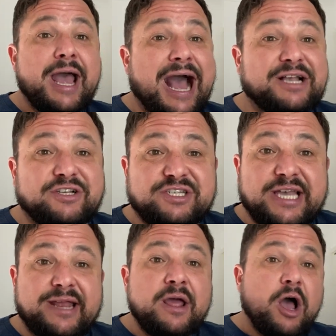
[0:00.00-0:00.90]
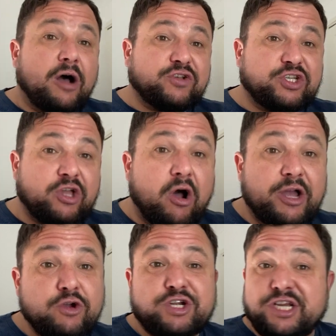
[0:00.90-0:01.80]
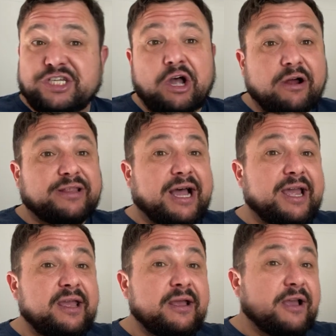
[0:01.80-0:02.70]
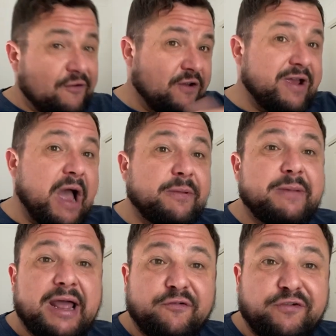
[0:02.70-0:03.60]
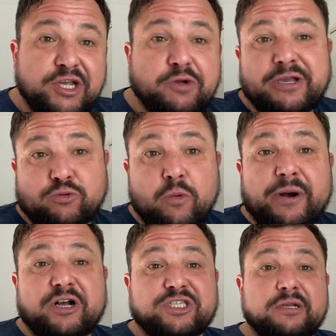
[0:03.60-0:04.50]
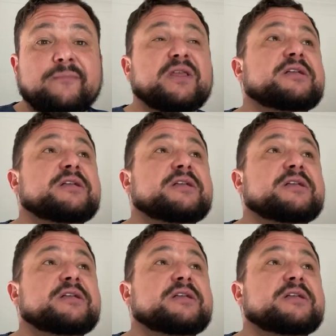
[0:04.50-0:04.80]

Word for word: As I said, I start. I usually start the day a very happy man and finish a miserable bastard.